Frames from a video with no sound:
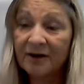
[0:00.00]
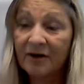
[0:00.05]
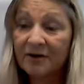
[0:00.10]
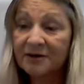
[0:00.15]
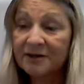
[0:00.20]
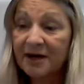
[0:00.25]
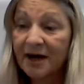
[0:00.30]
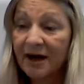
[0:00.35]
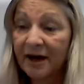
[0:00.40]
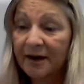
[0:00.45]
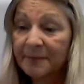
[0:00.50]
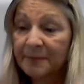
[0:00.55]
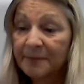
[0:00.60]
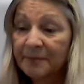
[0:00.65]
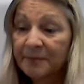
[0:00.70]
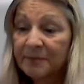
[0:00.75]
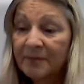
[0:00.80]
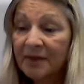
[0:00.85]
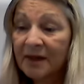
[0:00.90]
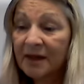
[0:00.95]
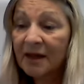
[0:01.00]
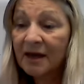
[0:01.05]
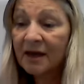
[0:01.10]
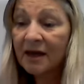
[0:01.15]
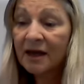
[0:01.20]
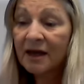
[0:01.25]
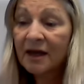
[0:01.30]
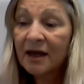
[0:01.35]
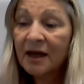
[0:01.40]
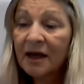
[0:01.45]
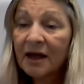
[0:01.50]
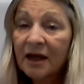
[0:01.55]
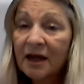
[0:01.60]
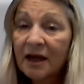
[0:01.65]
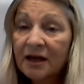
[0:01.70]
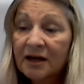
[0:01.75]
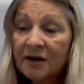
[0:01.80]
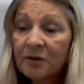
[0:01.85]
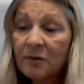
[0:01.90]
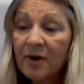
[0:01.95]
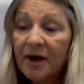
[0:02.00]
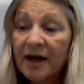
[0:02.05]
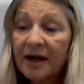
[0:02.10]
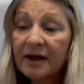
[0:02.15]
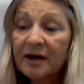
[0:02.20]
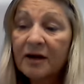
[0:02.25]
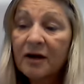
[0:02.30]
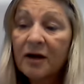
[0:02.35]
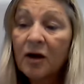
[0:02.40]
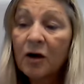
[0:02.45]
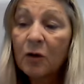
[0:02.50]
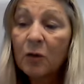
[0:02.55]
long time. Anyway,